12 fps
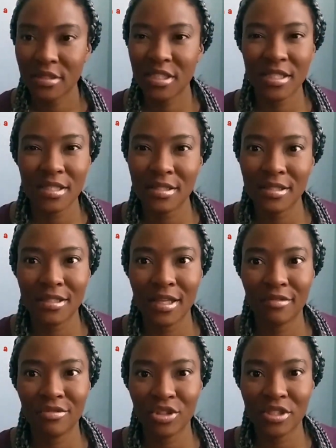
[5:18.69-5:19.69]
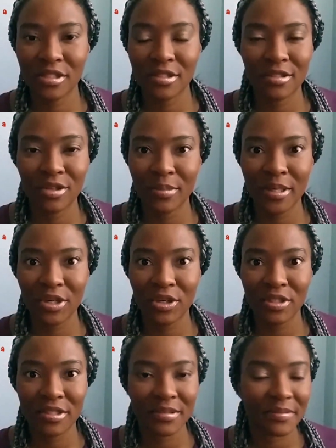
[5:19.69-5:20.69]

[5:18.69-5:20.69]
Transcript: Just listen to that voice. Oh my god.